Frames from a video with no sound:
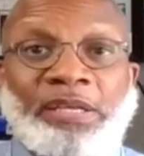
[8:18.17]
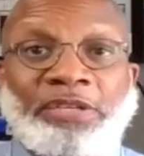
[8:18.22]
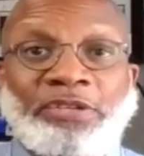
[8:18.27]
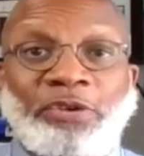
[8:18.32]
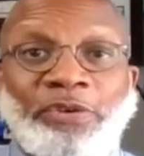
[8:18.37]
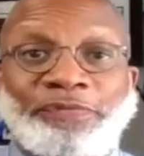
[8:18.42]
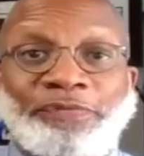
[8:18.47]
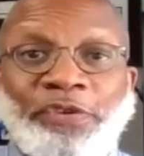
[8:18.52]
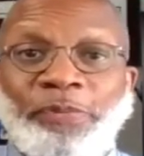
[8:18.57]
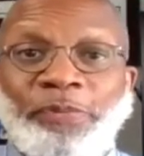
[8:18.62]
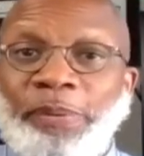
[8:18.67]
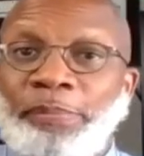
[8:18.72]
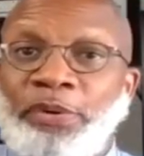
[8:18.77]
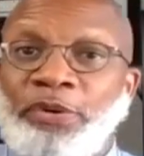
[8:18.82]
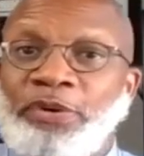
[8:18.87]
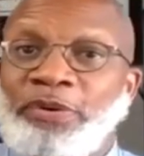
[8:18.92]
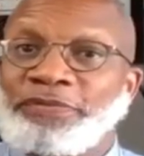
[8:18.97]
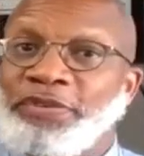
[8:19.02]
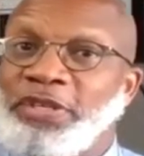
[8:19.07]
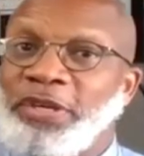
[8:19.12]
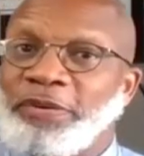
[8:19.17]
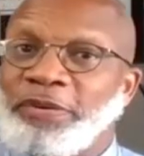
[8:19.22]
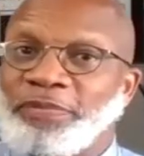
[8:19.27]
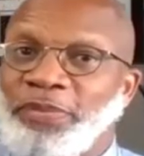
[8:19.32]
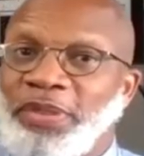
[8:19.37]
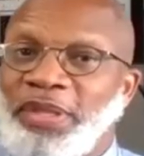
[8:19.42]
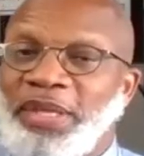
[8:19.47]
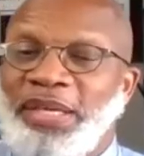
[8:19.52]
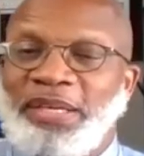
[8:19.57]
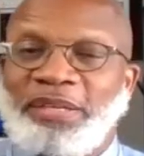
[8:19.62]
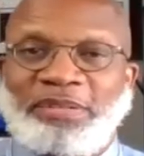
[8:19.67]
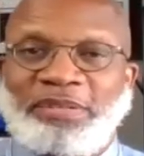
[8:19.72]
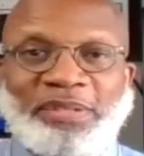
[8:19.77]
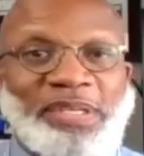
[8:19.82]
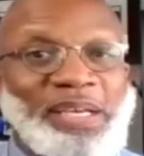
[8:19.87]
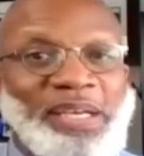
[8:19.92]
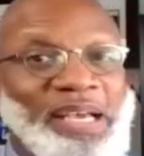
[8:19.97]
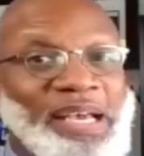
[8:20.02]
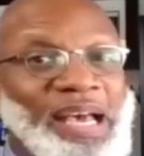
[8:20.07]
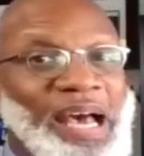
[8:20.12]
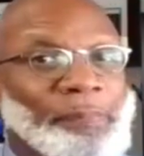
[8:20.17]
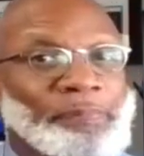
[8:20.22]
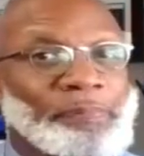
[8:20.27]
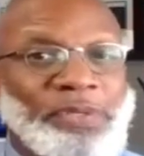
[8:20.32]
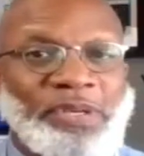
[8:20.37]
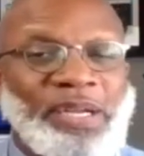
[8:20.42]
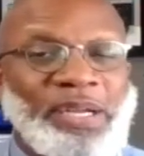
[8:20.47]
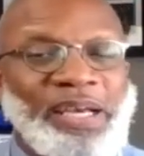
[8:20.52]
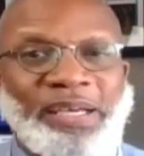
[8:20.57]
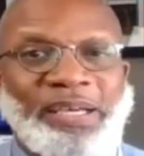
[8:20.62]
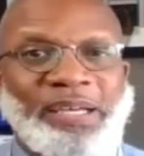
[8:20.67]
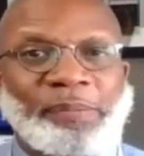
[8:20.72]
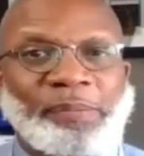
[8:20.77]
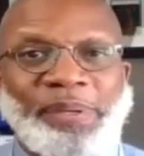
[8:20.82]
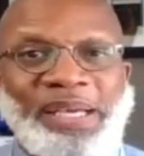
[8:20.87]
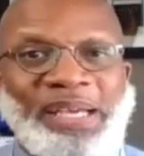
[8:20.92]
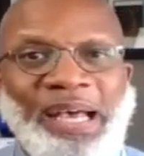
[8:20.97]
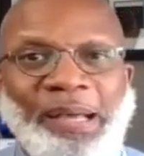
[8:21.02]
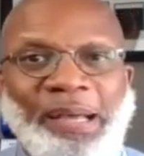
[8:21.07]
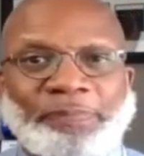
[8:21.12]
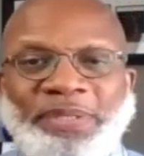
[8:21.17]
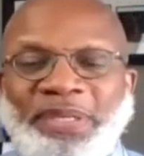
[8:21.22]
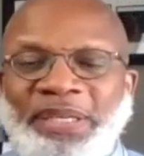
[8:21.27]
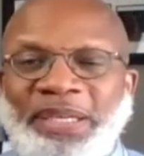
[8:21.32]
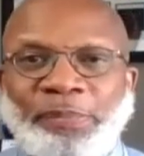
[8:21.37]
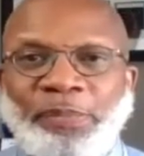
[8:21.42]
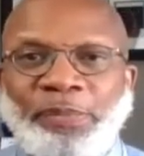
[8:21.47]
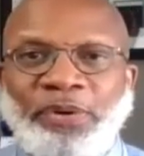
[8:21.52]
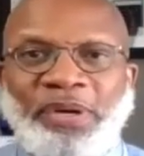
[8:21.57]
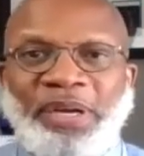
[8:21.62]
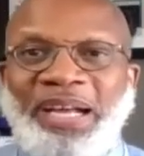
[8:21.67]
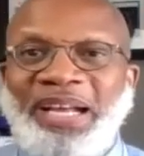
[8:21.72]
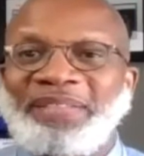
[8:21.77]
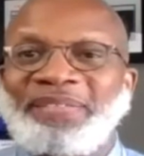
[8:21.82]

So if you remove certain things, cops are not going to be cops anymore.